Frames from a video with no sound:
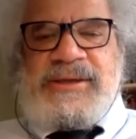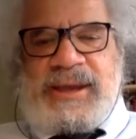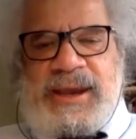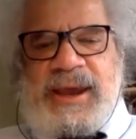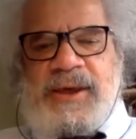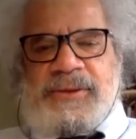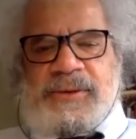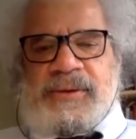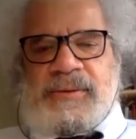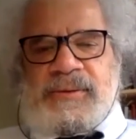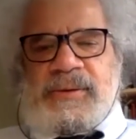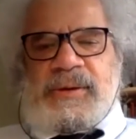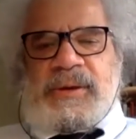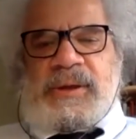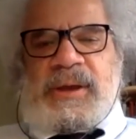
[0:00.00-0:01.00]
together,
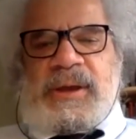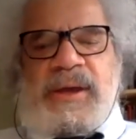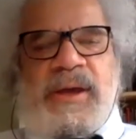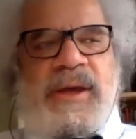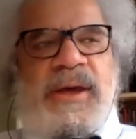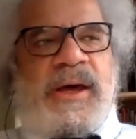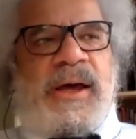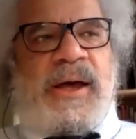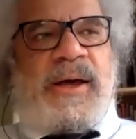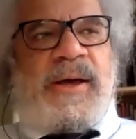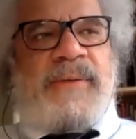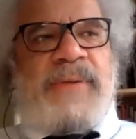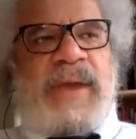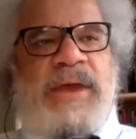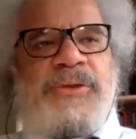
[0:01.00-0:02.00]

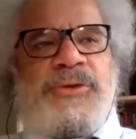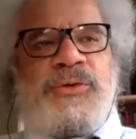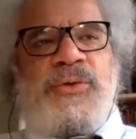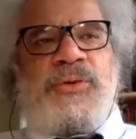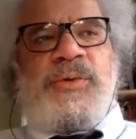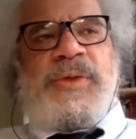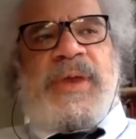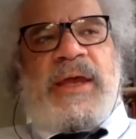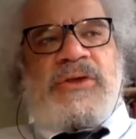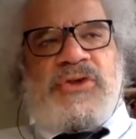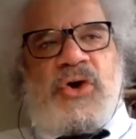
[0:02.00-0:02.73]
and through that,